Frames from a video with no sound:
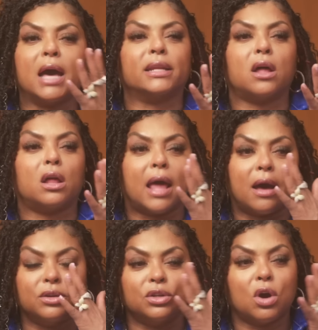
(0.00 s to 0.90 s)
cut it all
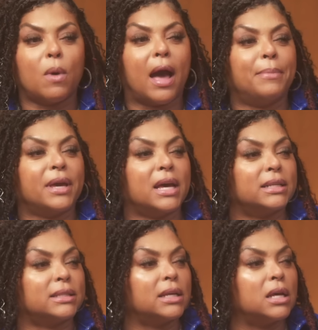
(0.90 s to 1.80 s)
out. You know why? Because but I'm
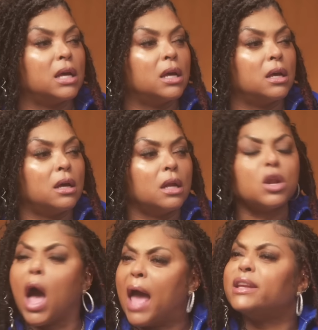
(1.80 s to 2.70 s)
just saying,
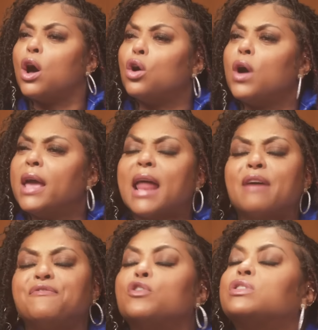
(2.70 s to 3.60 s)
I I know, and
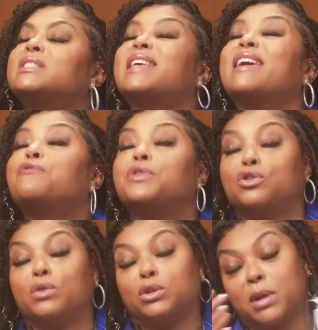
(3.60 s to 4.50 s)
I feel safe with
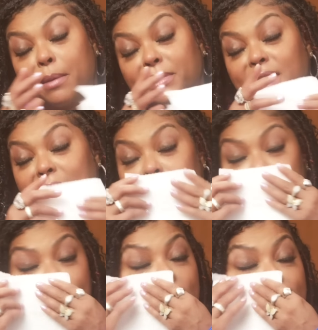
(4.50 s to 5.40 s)
you. Is what yes. I'm saying.
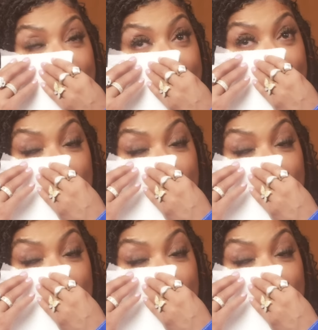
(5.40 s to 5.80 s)
Well, just like, know